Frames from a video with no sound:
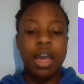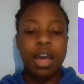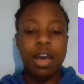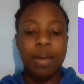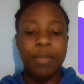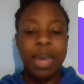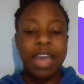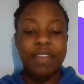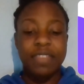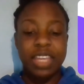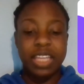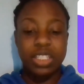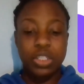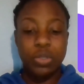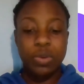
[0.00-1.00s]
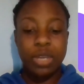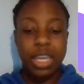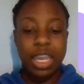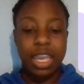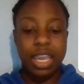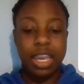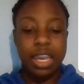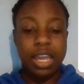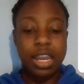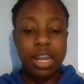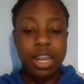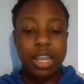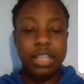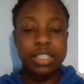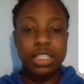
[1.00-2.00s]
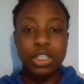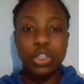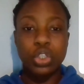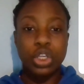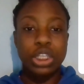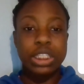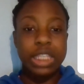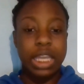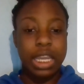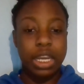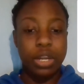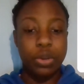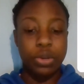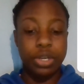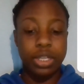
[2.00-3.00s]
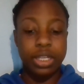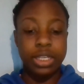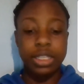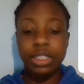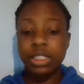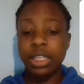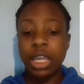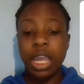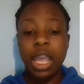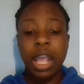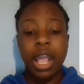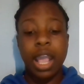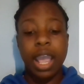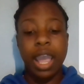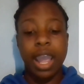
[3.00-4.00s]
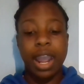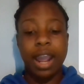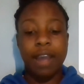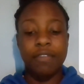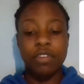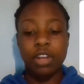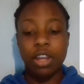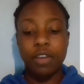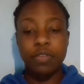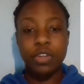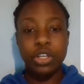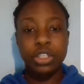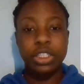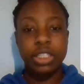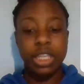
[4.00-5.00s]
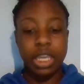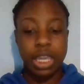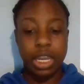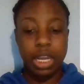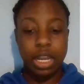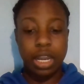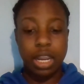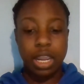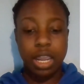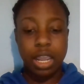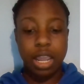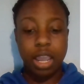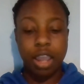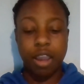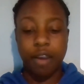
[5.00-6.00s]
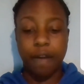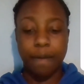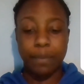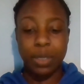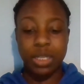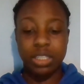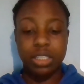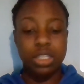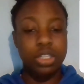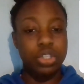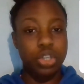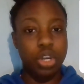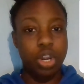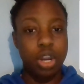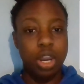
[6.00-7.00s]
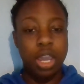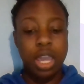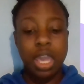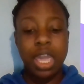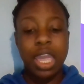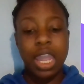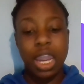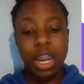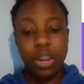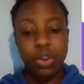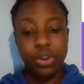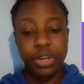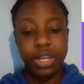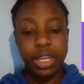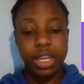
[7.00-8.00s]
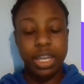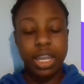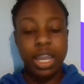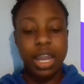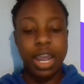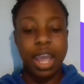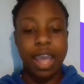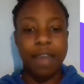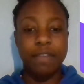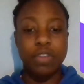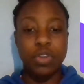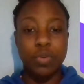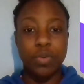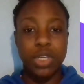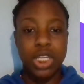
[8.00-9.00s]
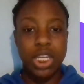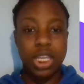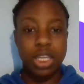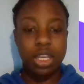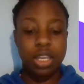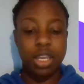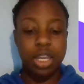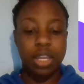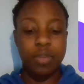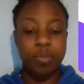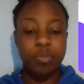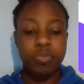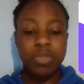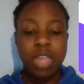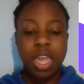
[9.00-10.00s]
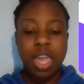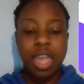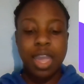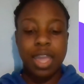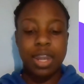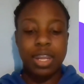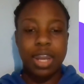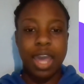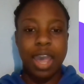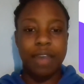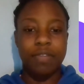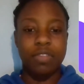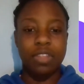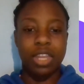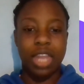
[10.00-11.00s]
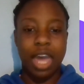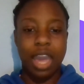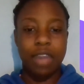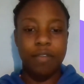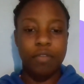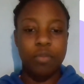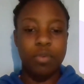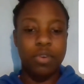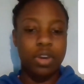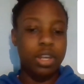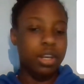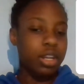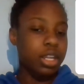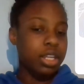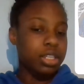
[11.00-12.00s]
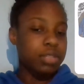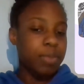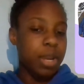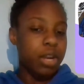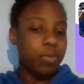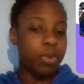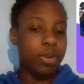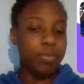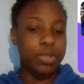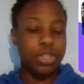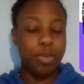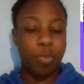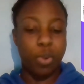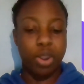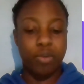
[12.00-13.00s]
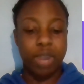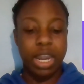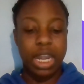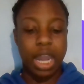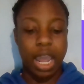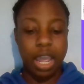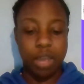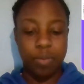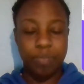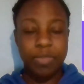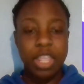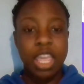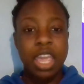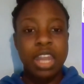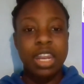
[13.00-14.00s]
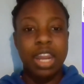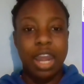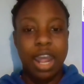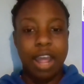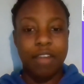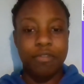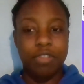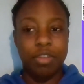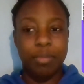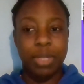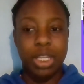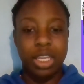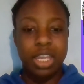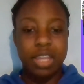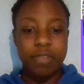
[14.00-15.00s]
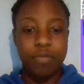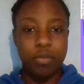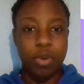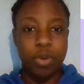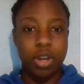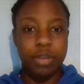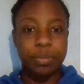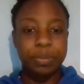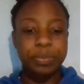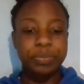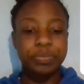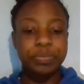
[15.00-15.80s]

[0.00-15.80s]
I have "Yes, you can" t-shirts and hoodies. I have "Love Your Skin," the t-shirt and hoodie. I have "Unique." And then I have the Life one, inspired one, which I'm wearing right now. Then I have the Believe one.